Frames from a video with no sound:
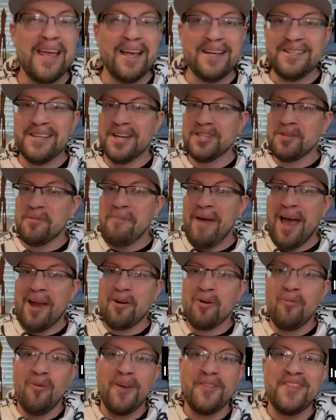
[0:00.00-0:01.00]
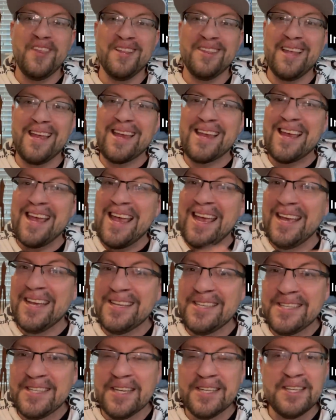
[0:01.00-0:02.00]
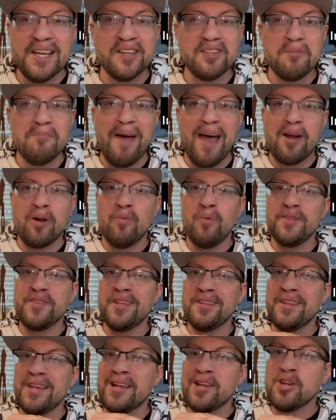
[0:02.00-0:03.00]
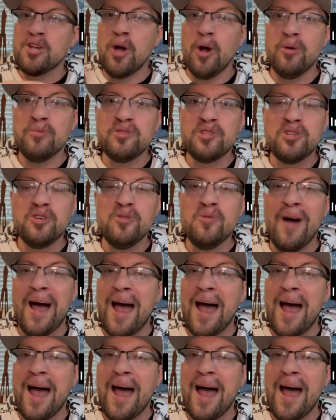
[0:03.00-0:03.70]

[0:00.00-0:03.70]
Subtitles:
It doesn't matter what the link is. It doesn't matter what the link goes to.